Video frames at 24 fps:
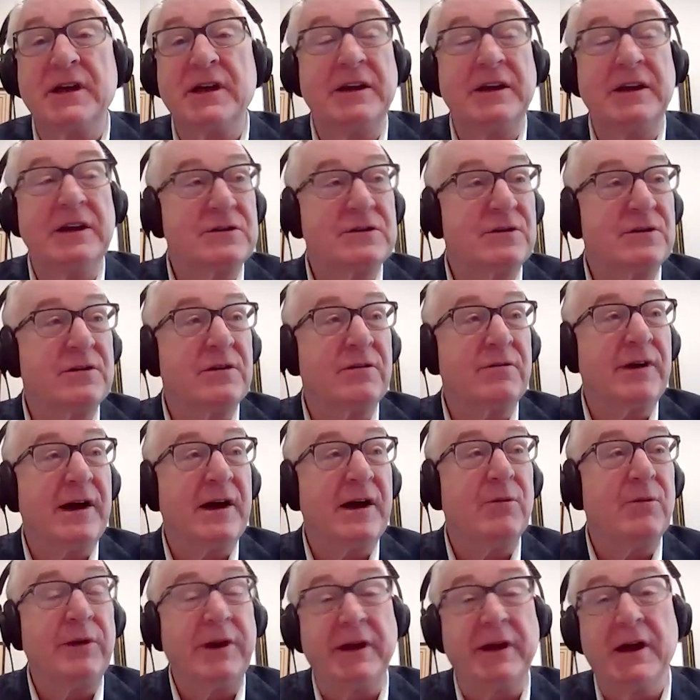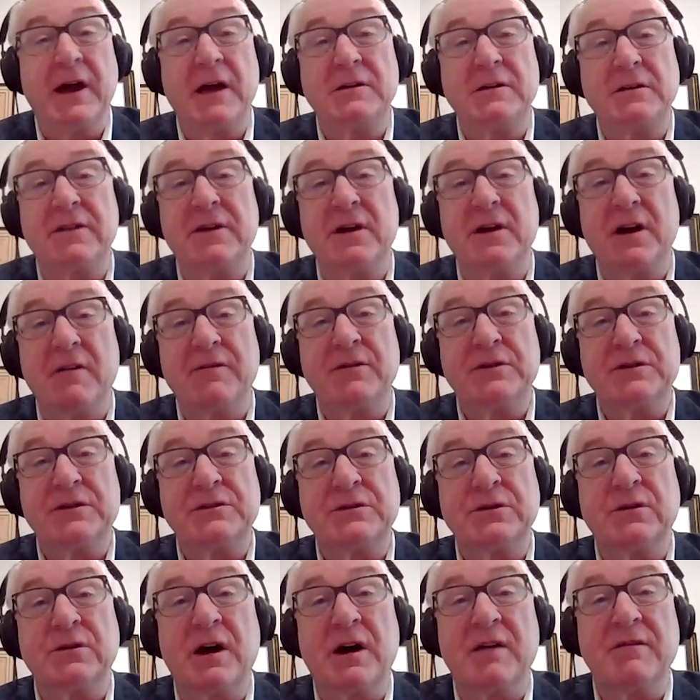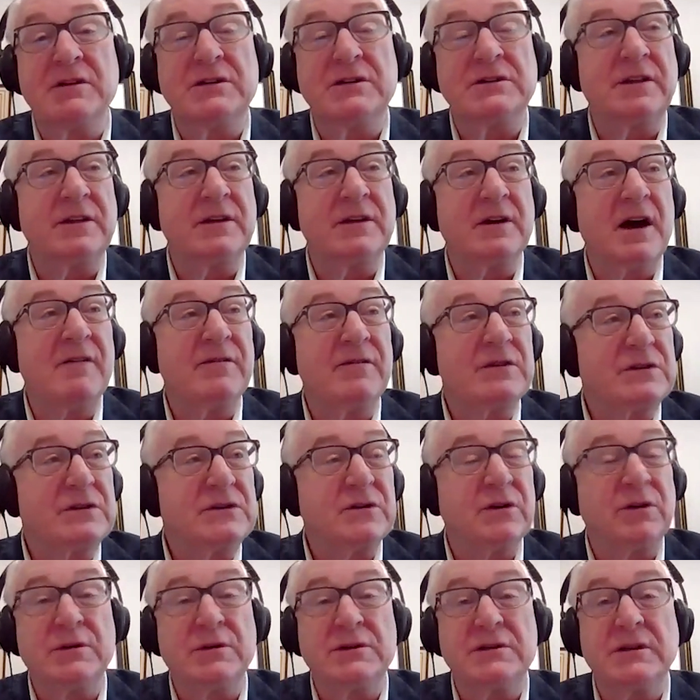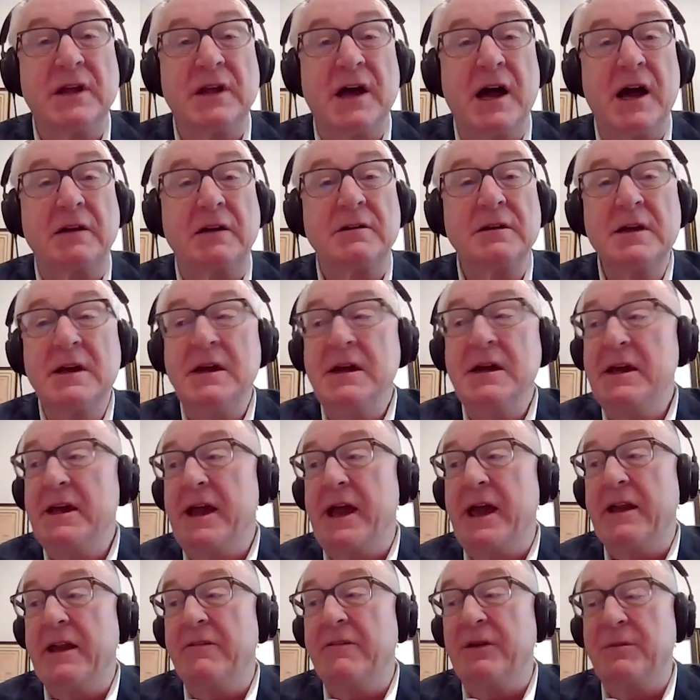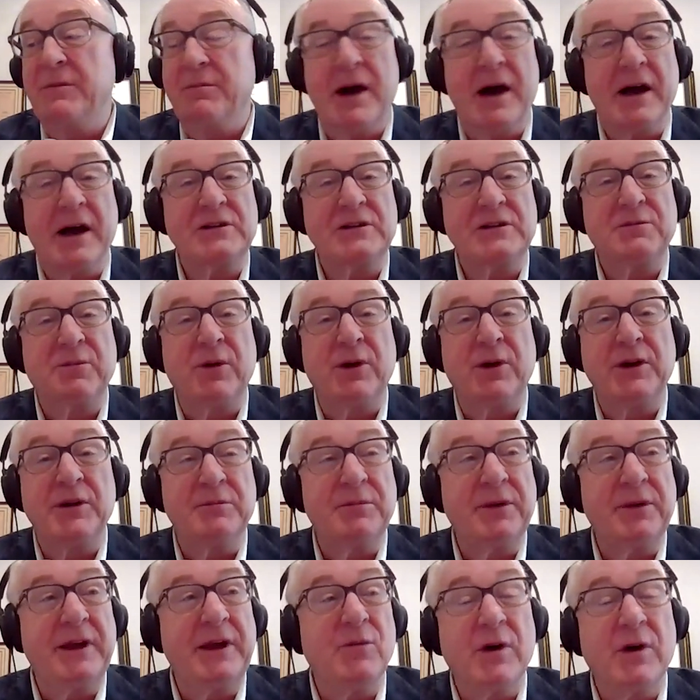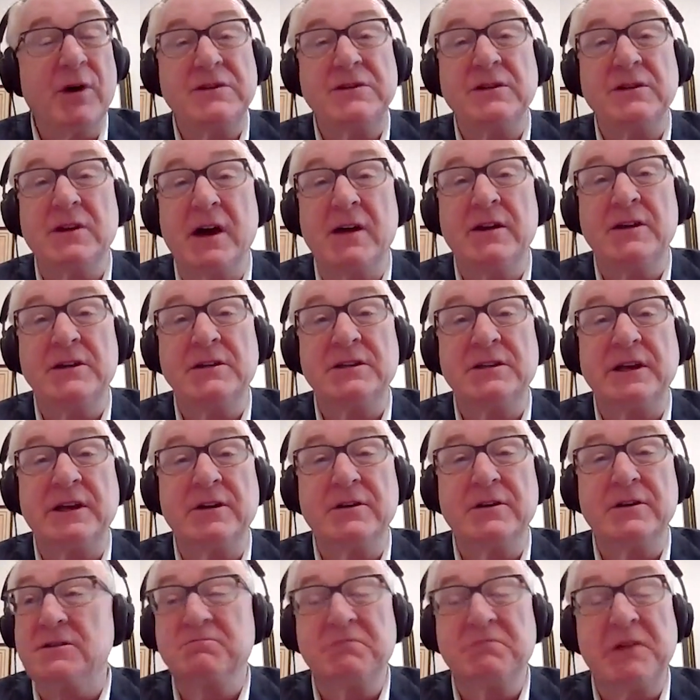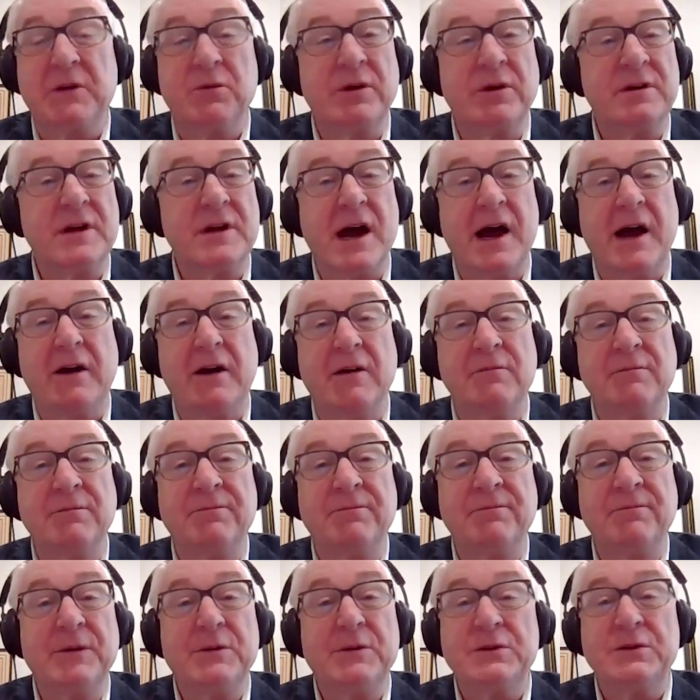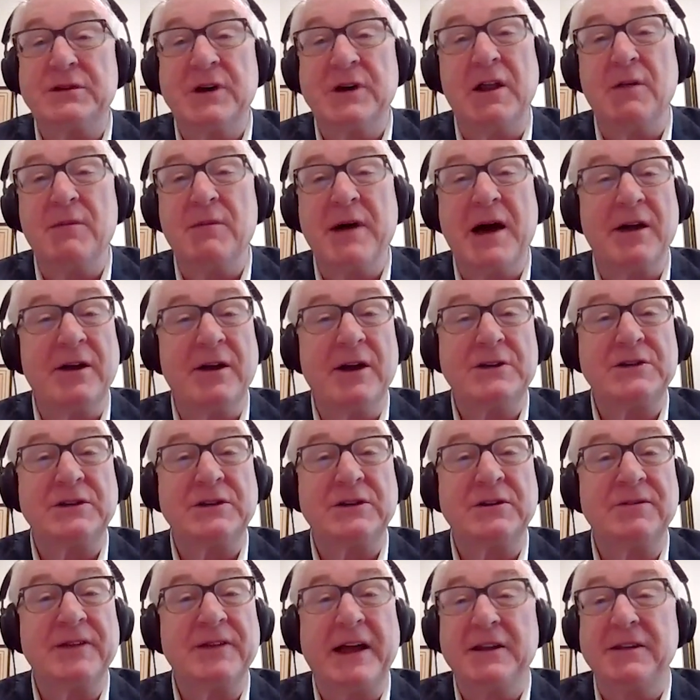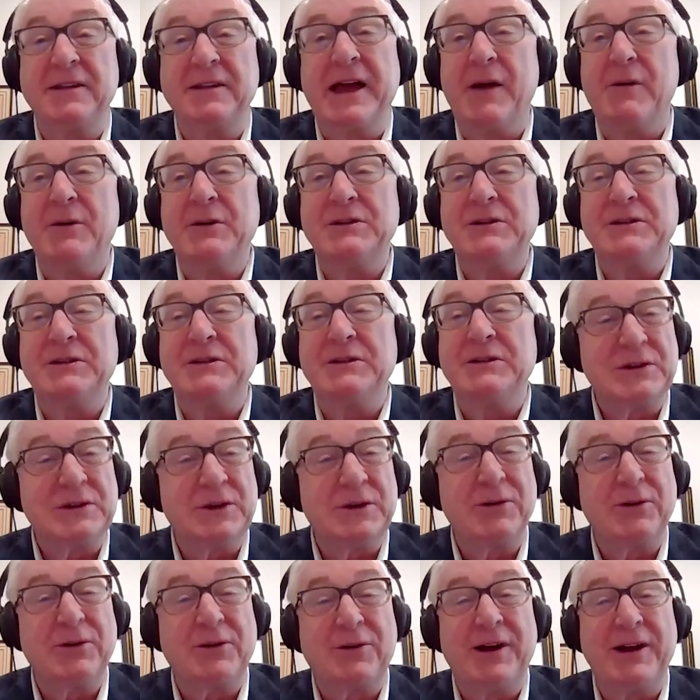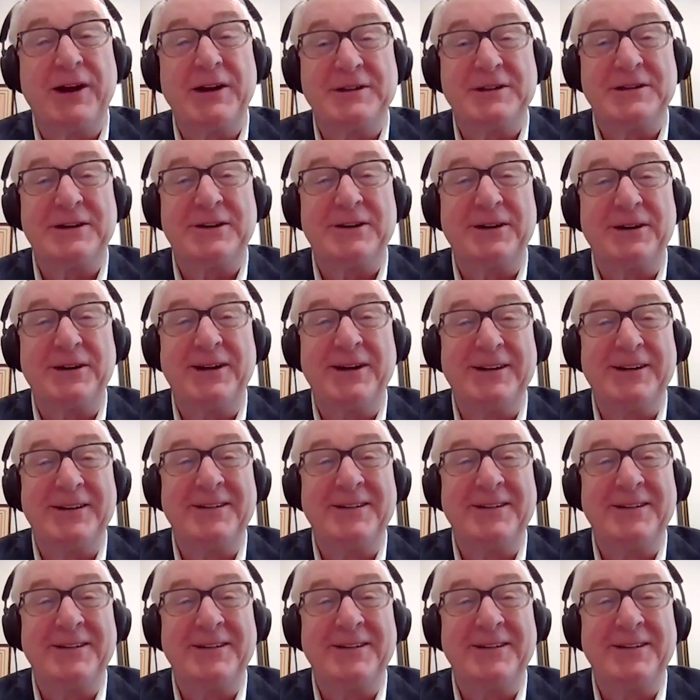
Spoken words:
And he'd turn around when he got to the office door. Obviously, the office door was locked. And if the box boy to be wasn't on his heels, he wouldn't hire him. It was all about hustle. That was his sole criterion.